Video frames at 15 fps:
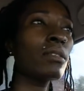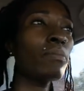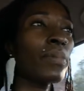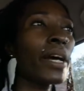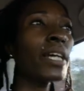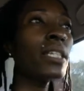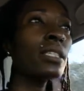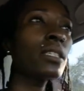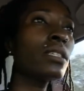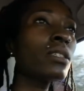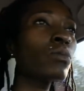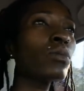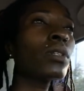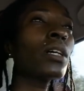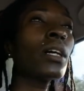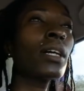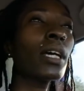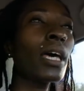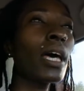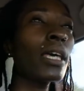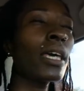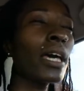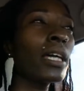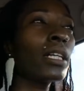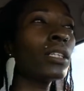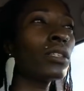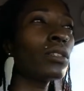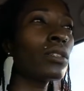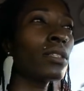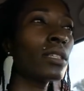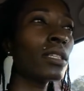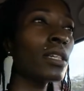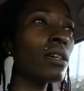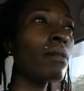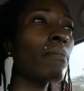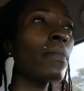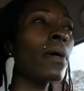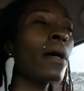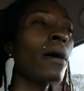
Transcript: The prices were, again, a little steep,